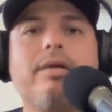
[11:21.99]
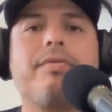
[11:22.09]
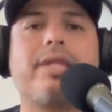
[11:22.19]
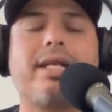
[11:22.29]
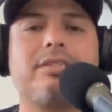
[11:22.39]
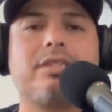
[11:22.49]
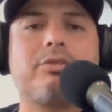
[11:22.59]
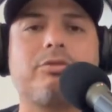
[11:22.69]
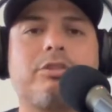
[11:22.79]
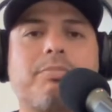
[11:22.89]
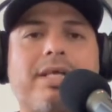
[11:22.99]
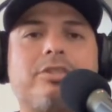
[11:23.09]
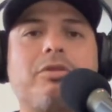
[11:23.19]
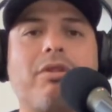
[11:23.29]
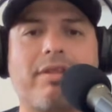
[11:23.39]
That is a disrespect
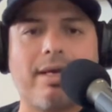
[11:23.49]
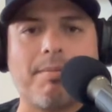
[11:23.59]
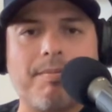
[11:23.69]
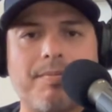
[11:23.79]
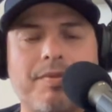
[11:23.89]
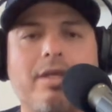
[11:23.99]
to them.